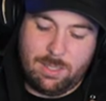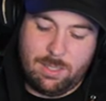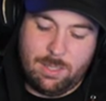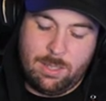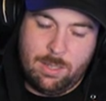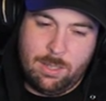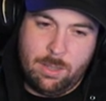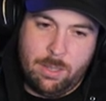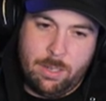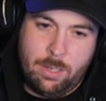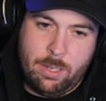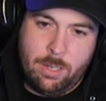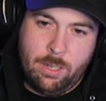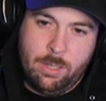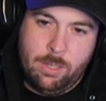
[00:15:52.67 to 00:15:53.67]

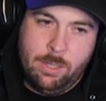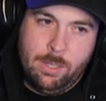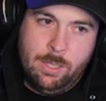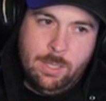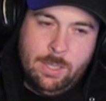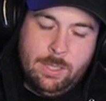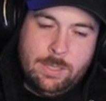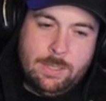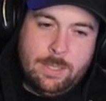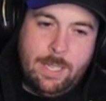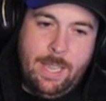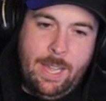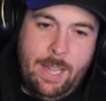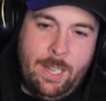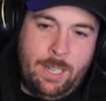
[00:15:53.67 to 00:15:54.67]

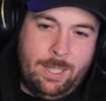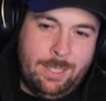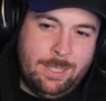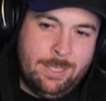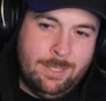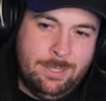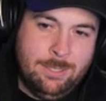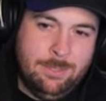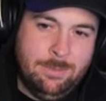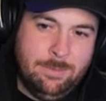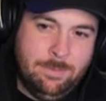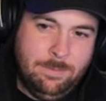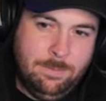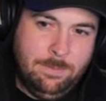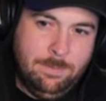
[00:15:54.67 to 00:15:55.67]

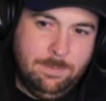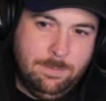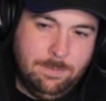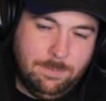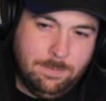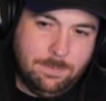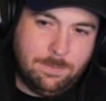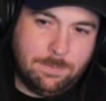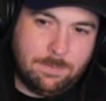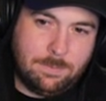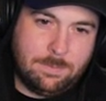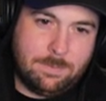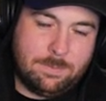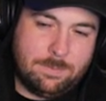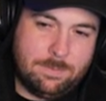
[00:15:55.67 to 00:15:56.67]

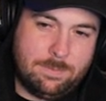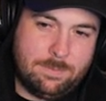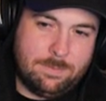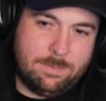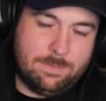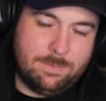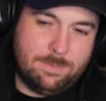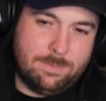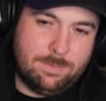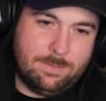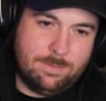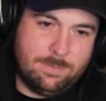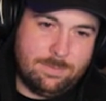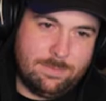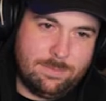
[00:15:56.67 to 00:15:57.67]

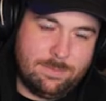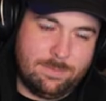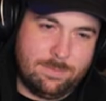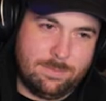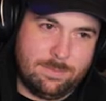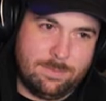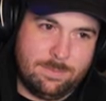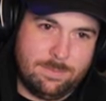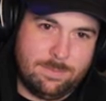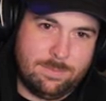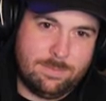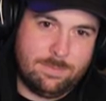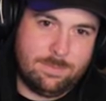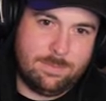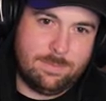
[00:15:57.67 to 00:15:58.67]

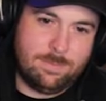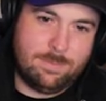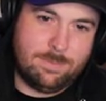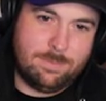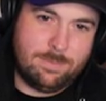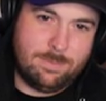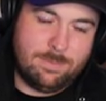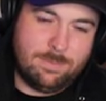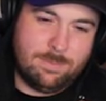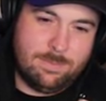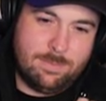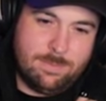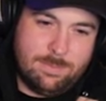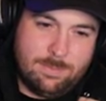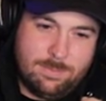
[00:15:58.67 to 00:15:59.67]

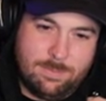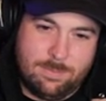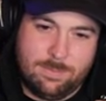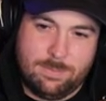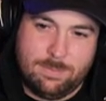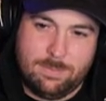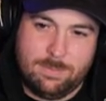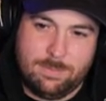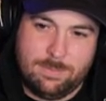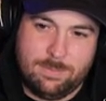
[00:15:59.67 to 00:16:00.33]
[no speech]